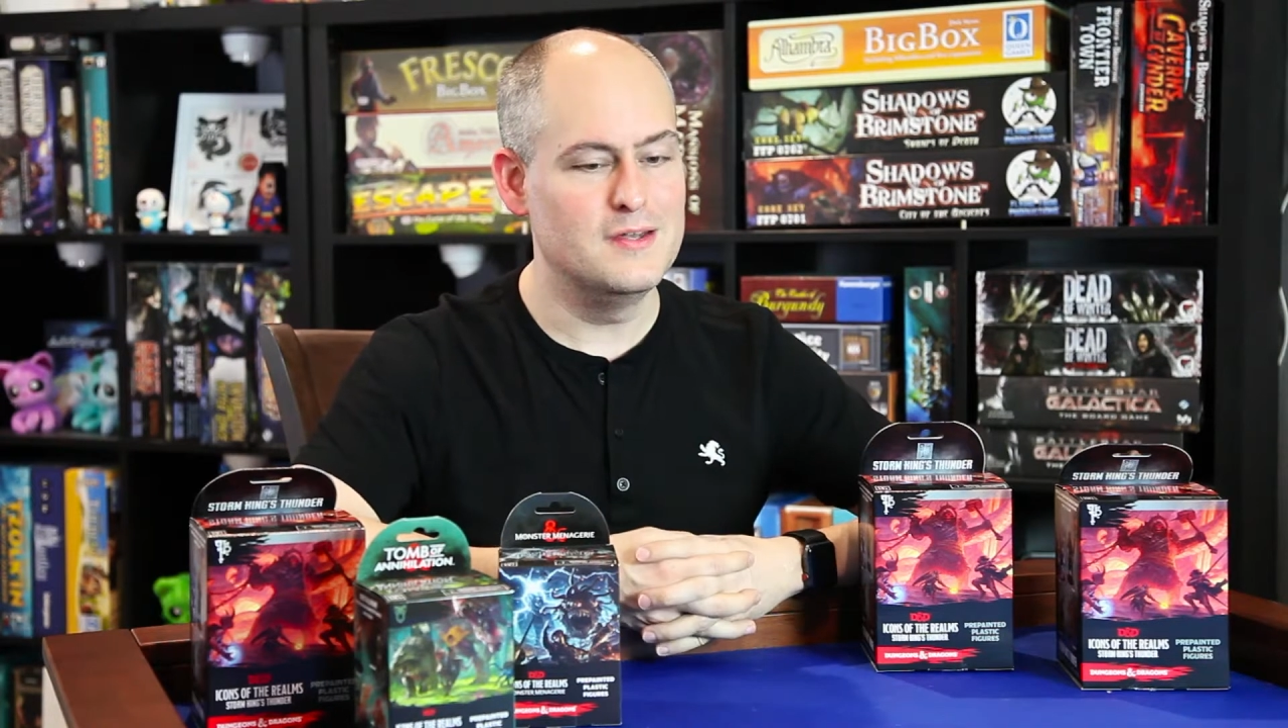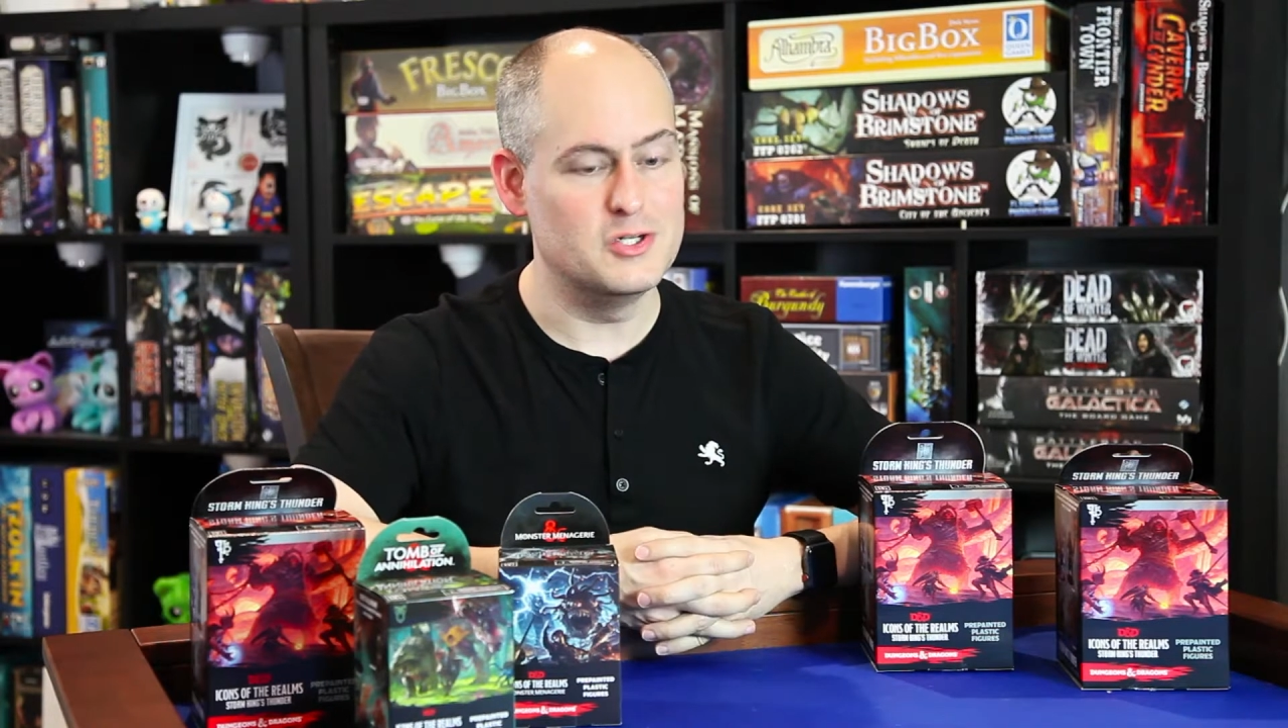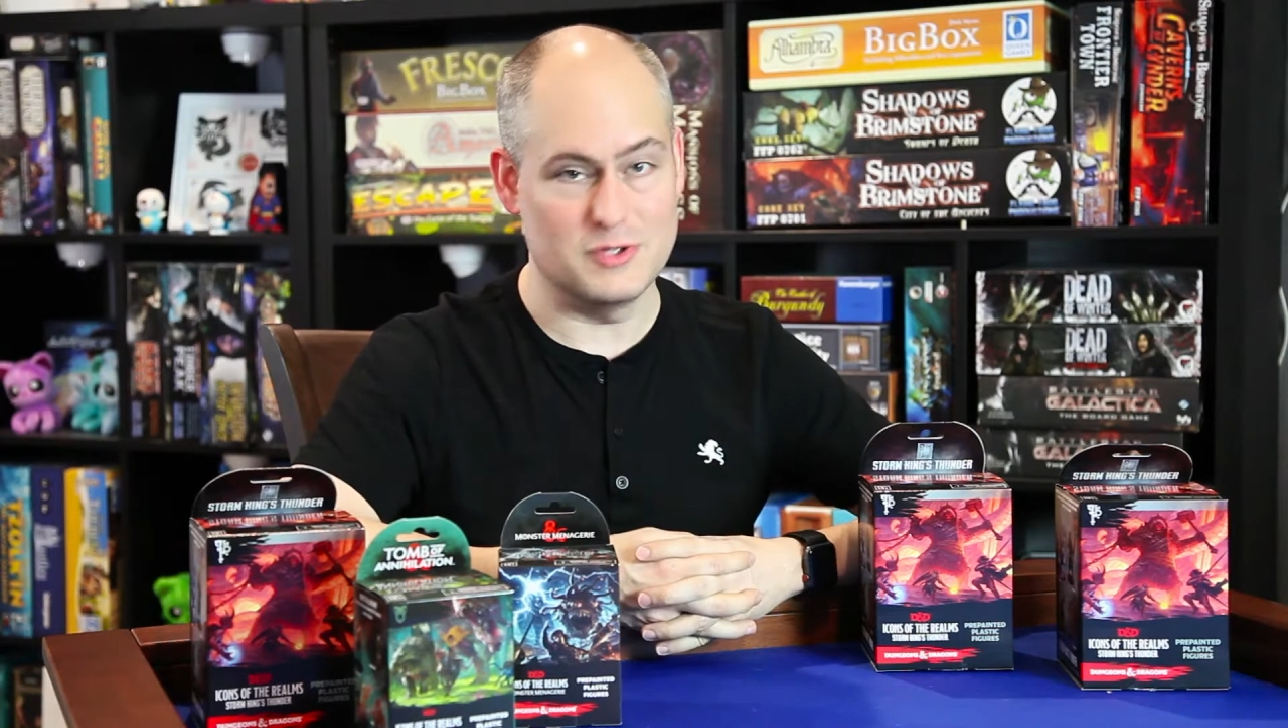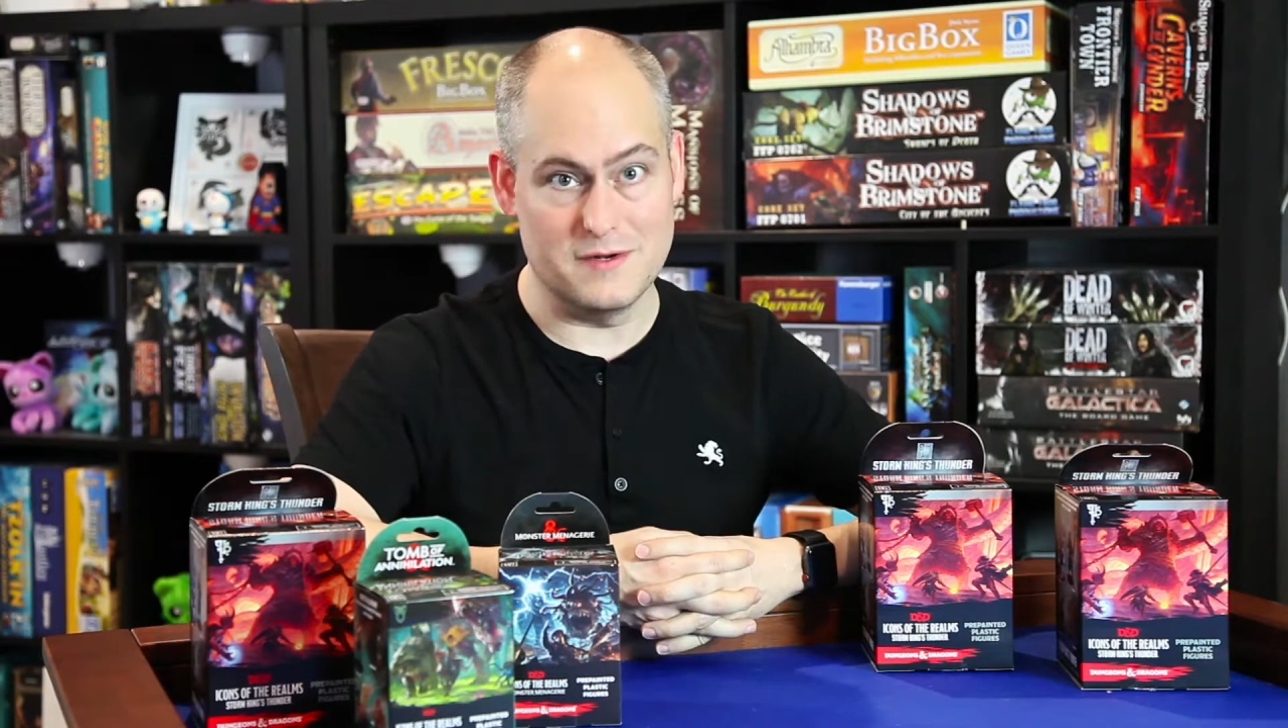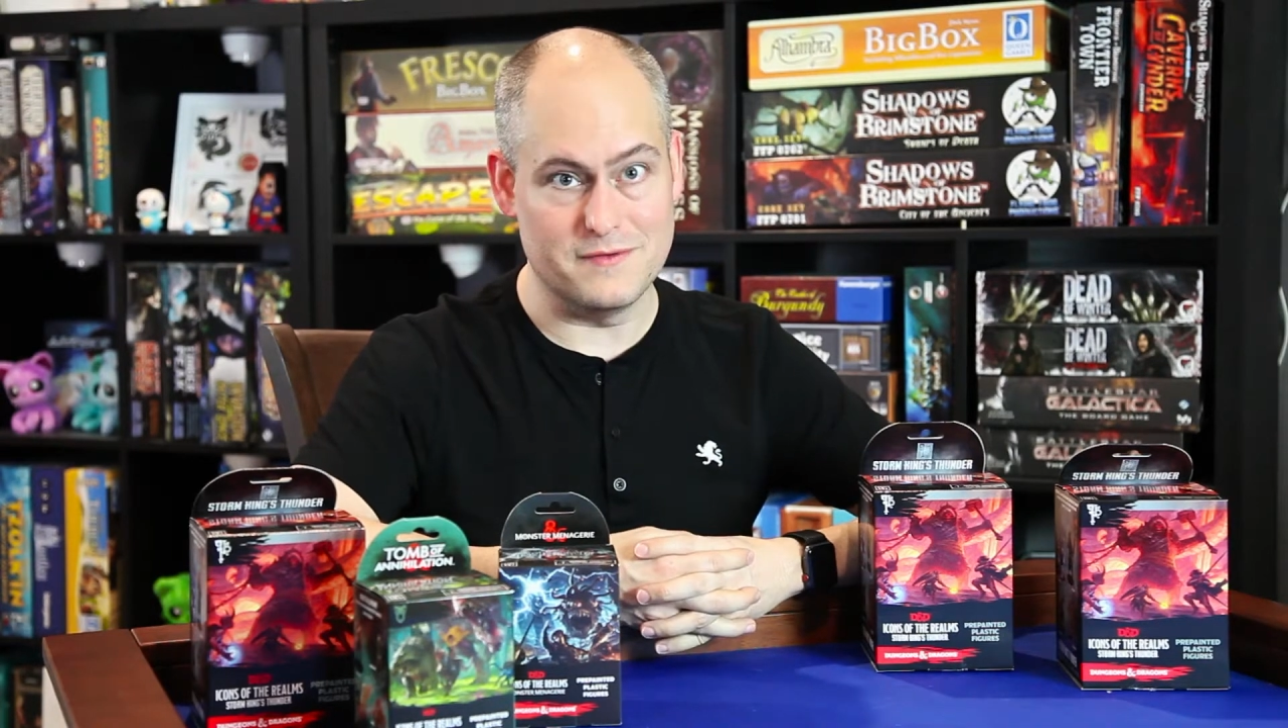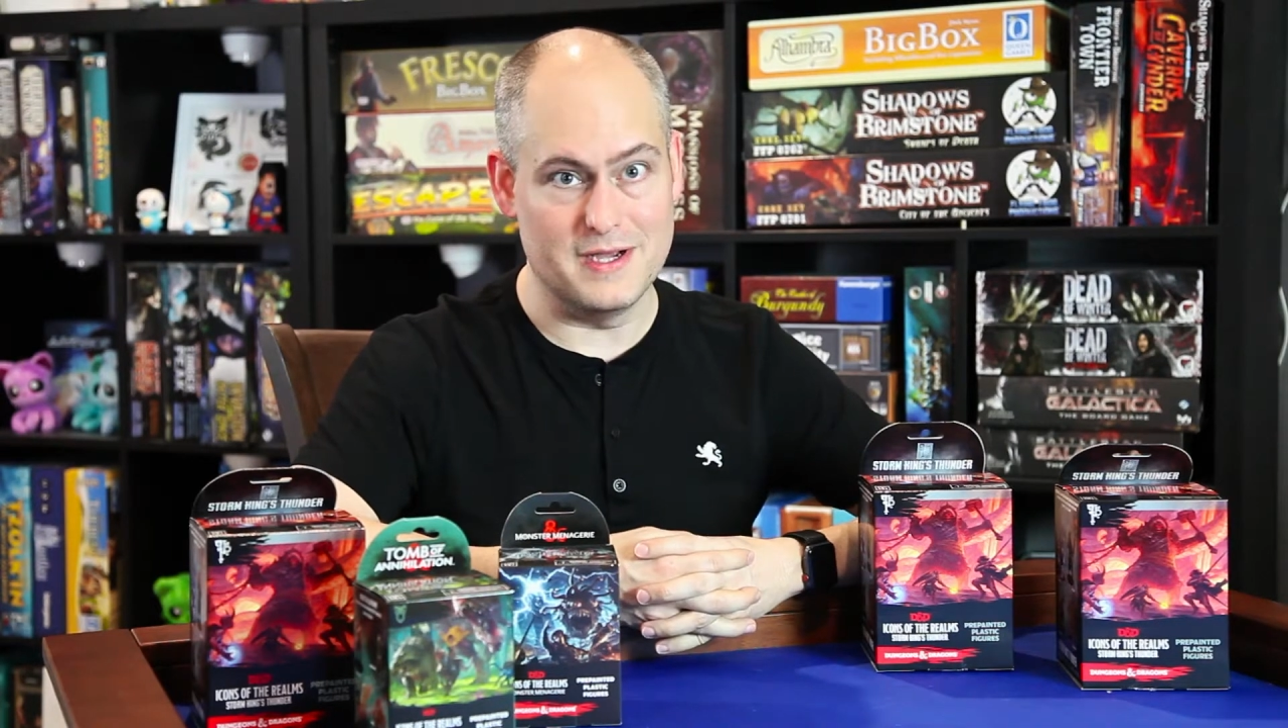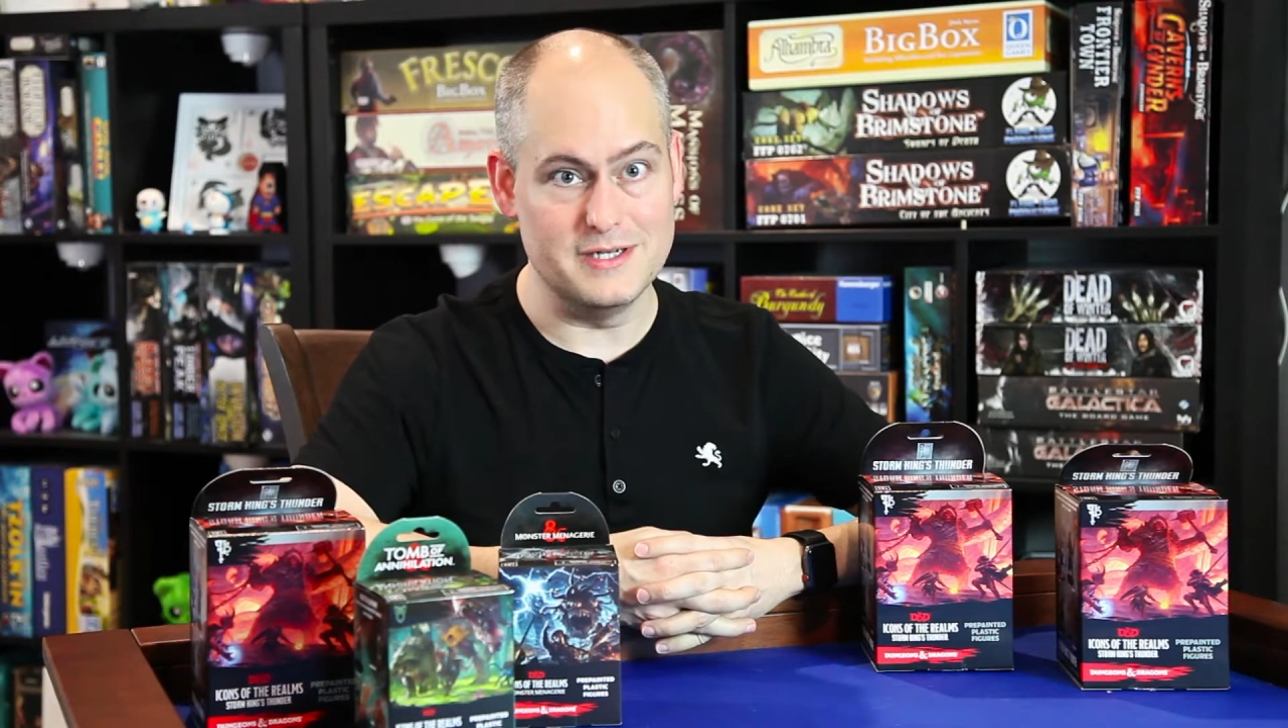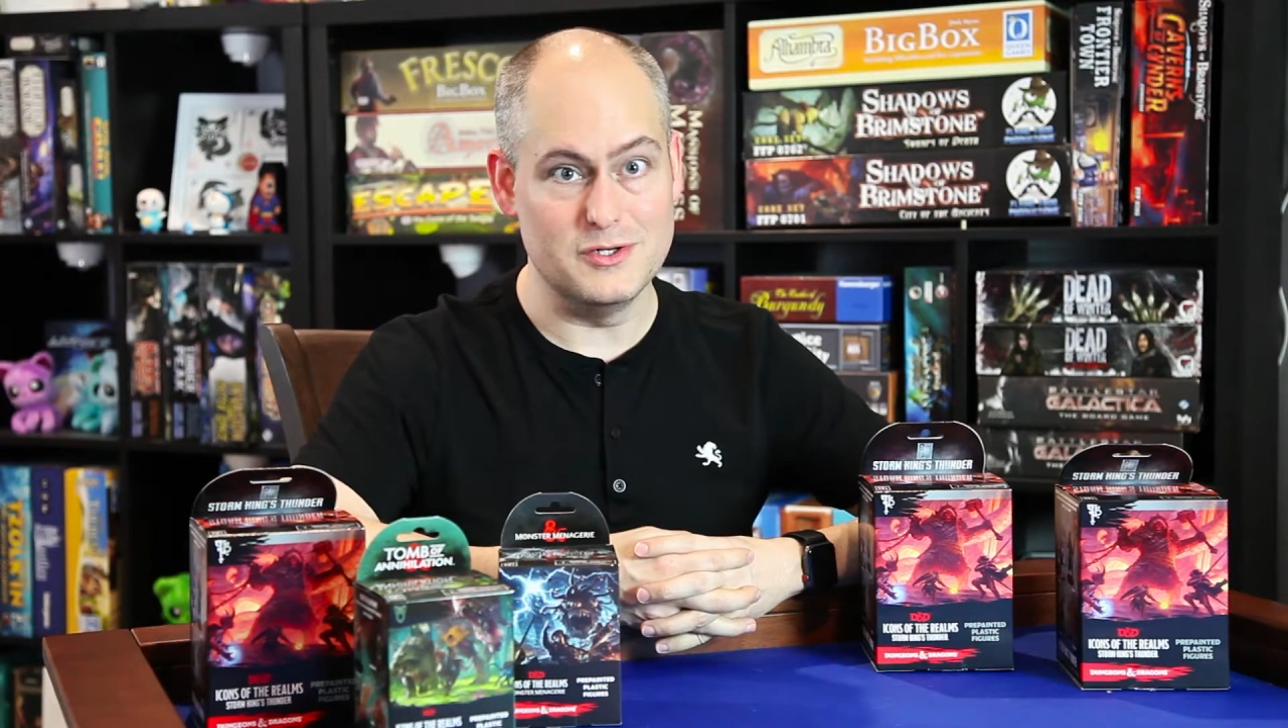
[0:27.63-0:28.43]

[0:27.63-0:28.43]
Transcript: to try to find a